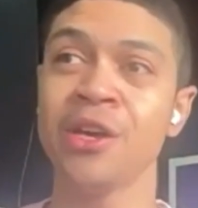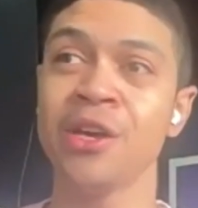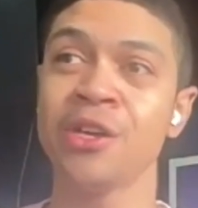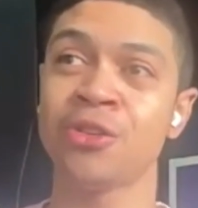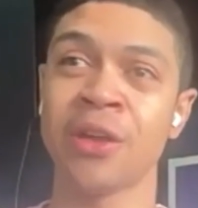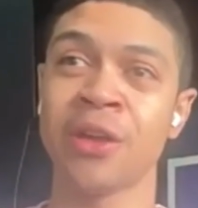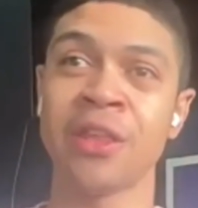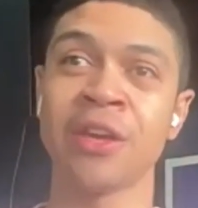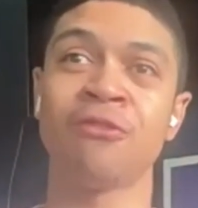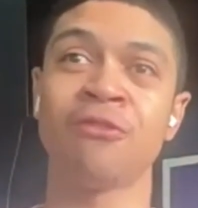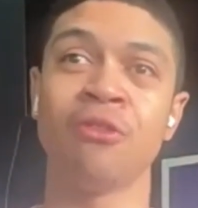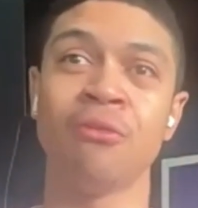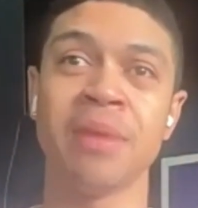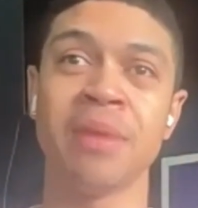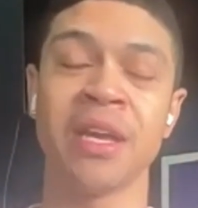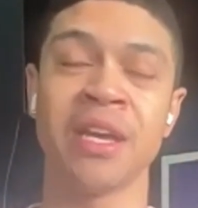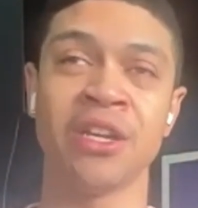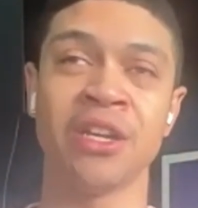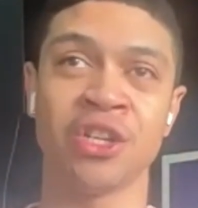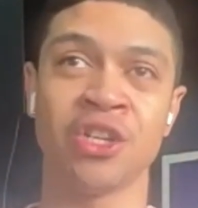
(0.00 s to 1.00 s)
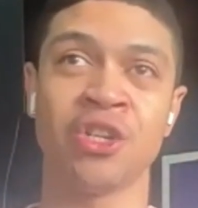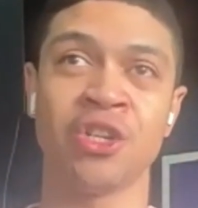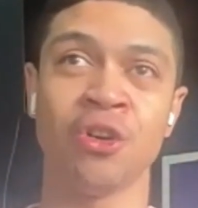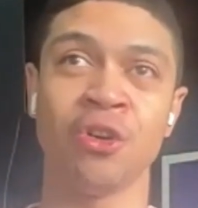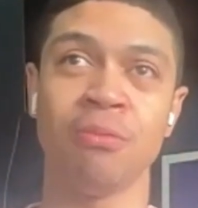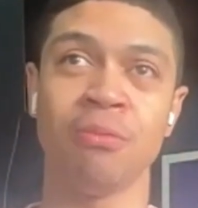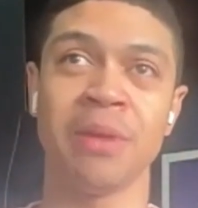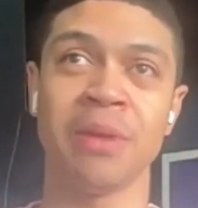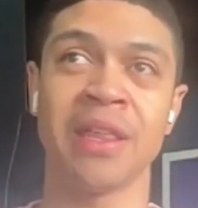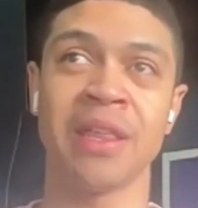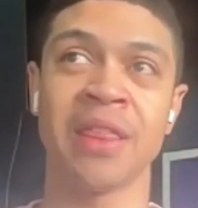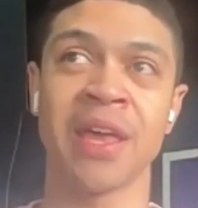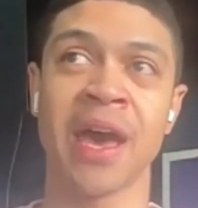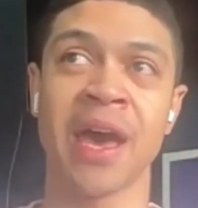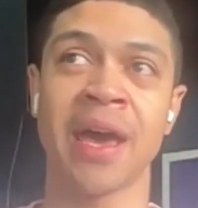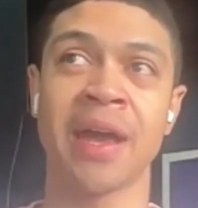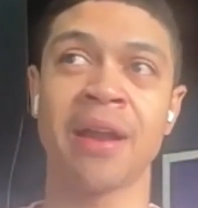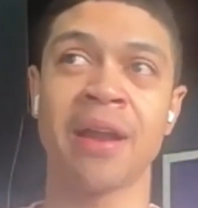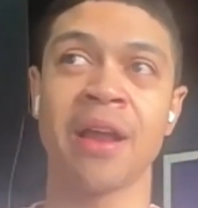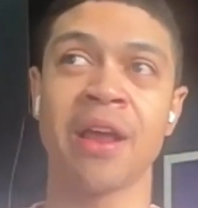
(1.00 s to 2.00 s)
So I think for me it just showed me
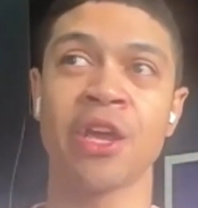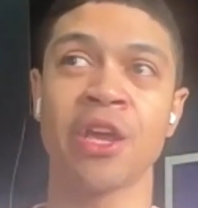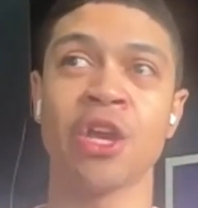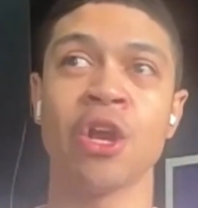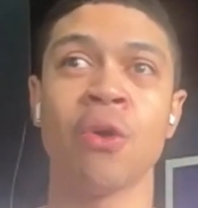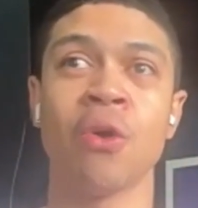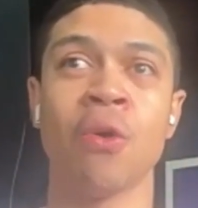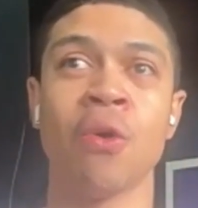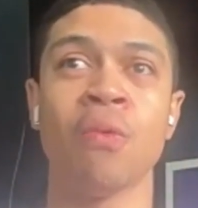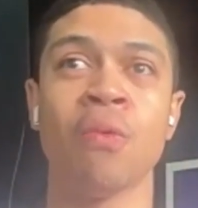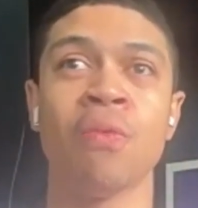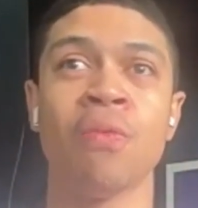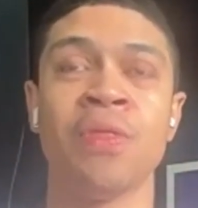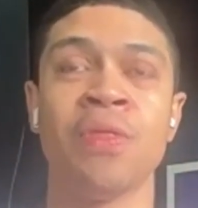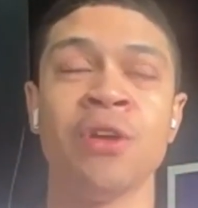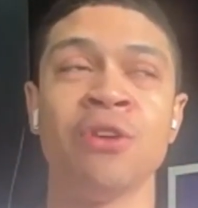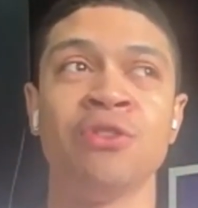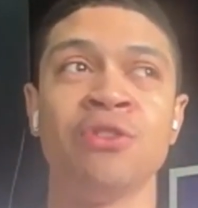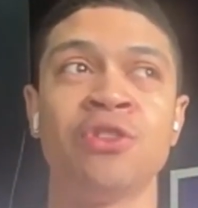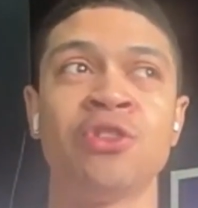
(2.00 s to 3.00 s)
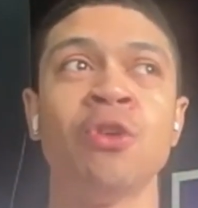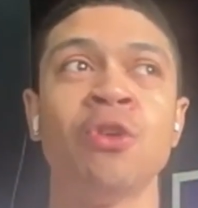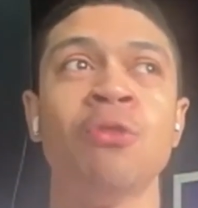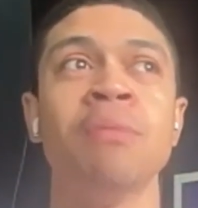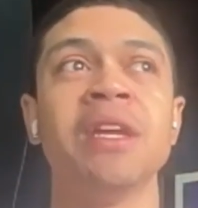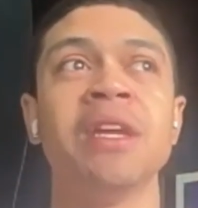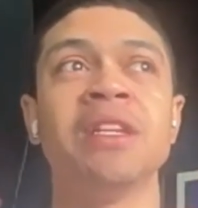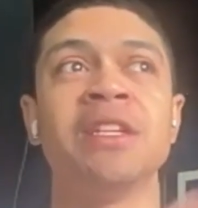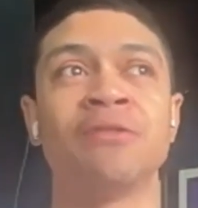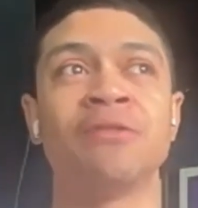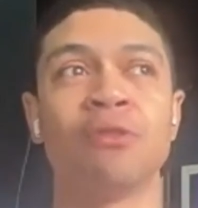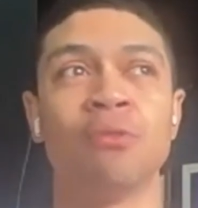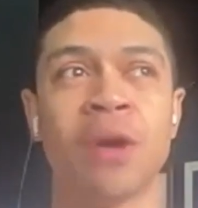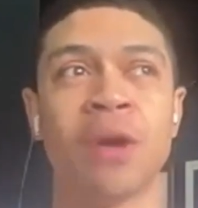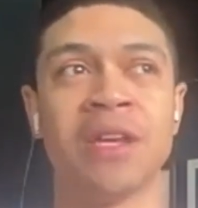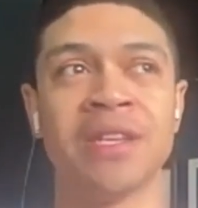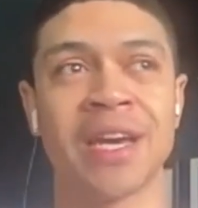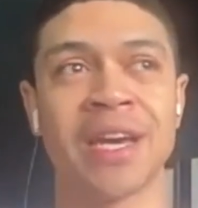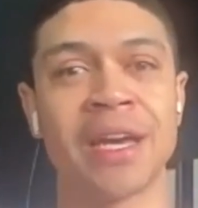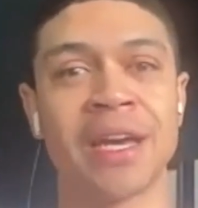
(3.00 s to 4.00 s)
that there's so many different
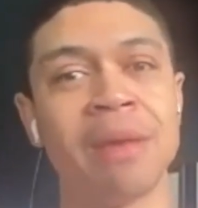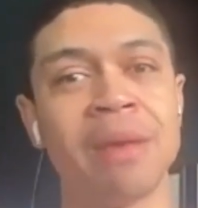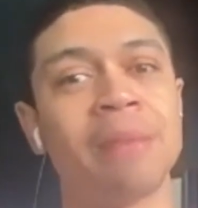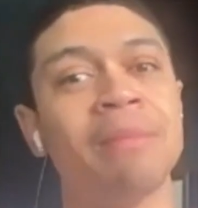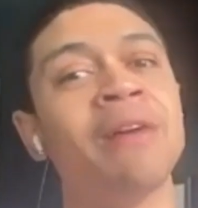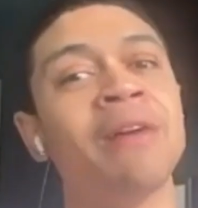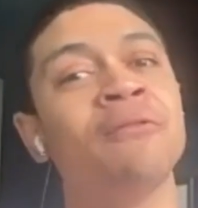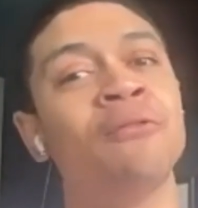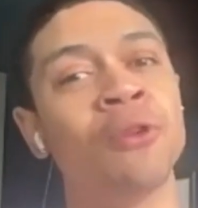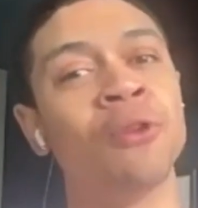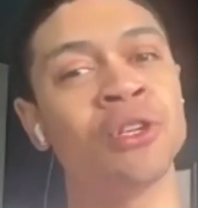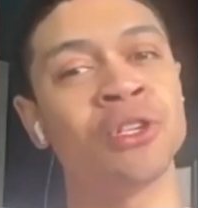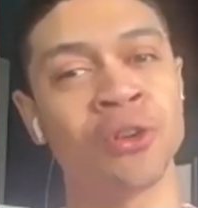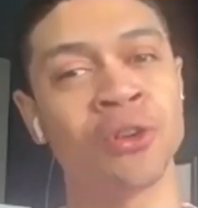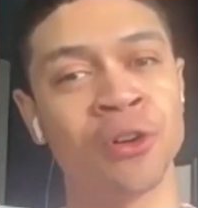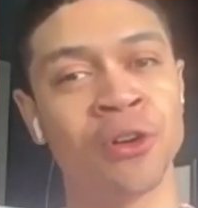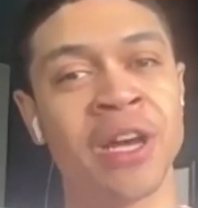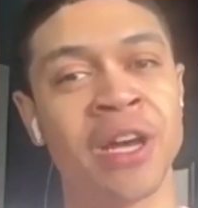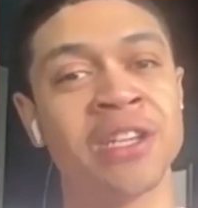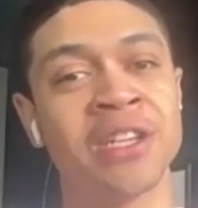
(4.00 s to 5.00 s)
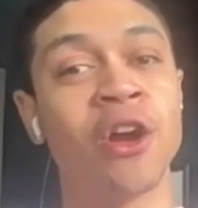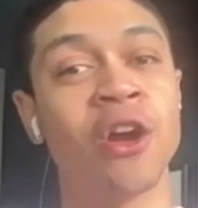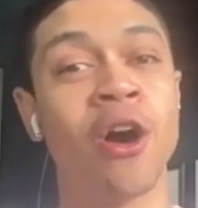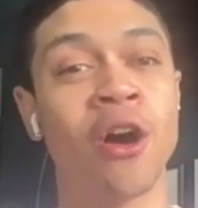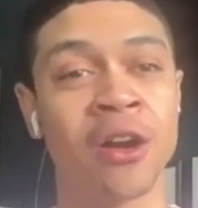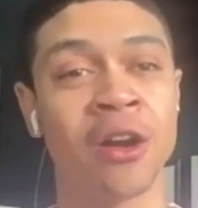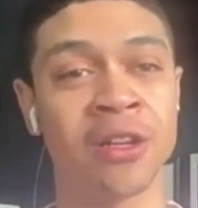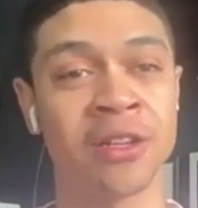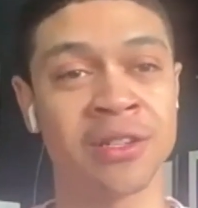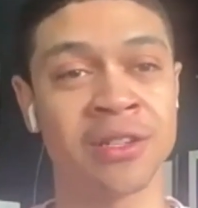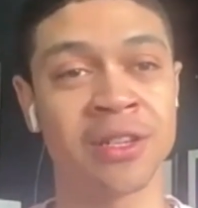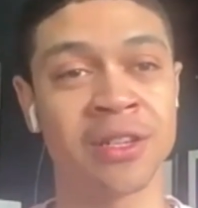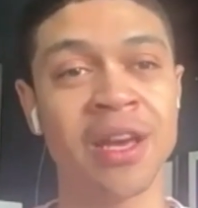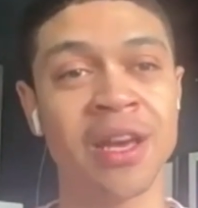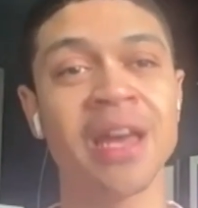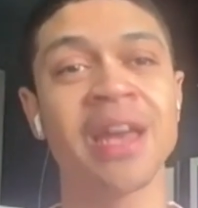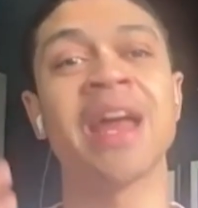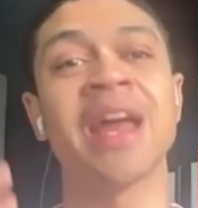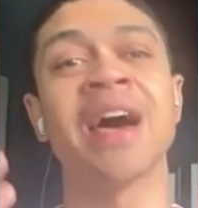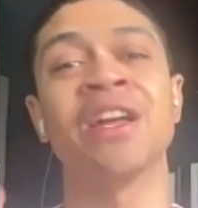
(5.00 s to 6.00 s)
ways I can make my voice heard as an artist,
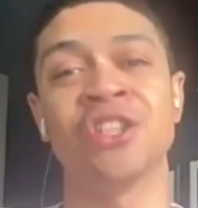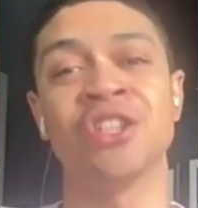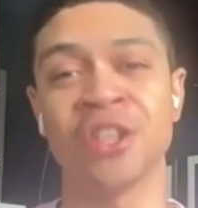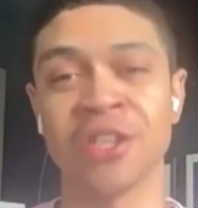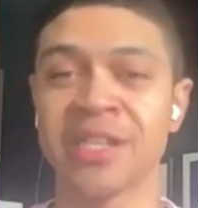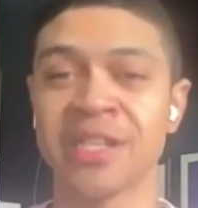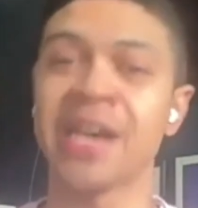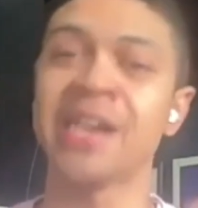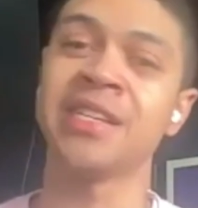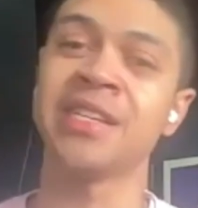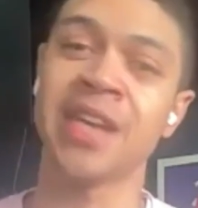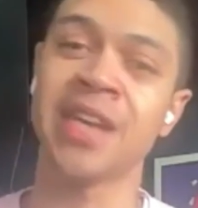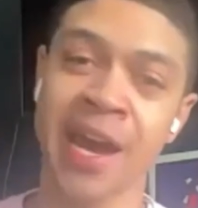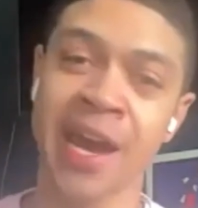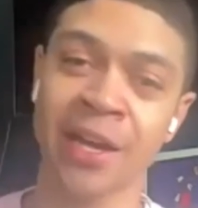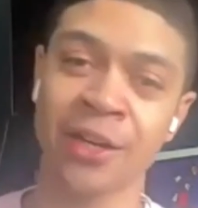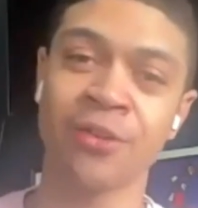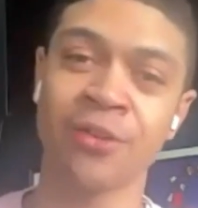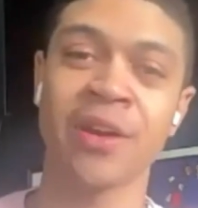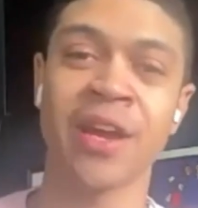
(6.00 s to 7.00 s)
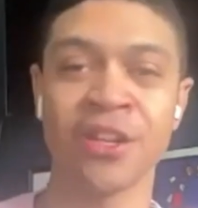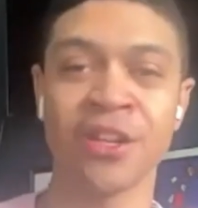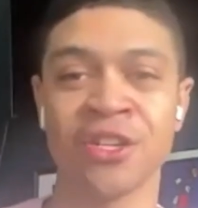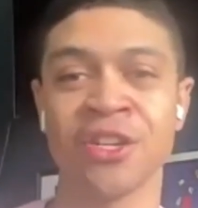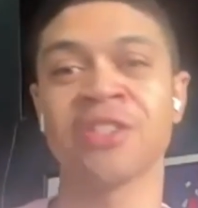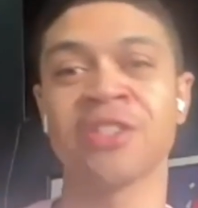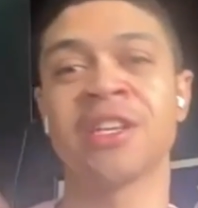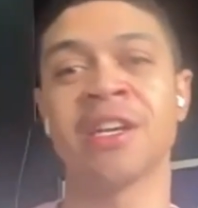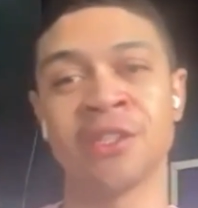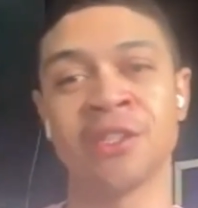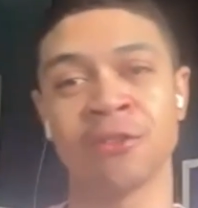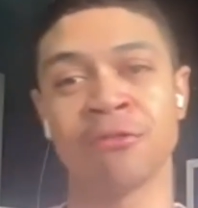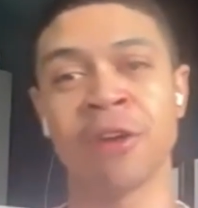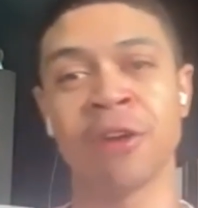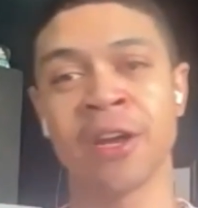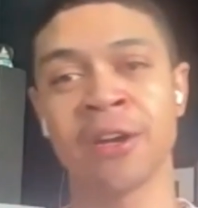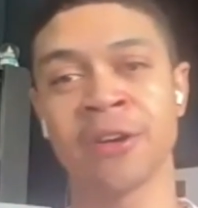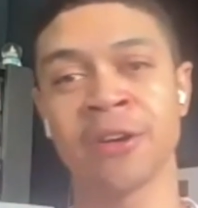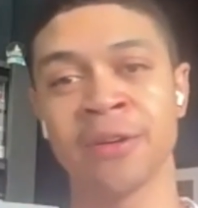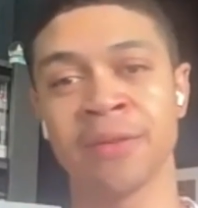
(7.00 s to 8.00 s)
not just as an actor, not just as a
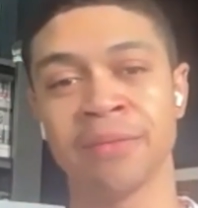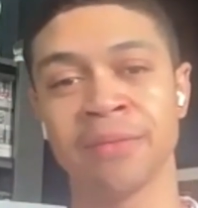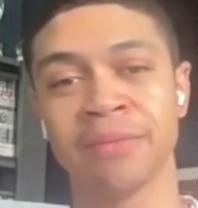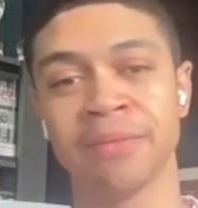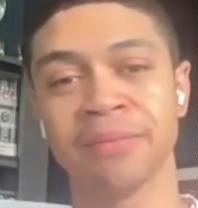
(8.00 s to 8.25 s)
writer.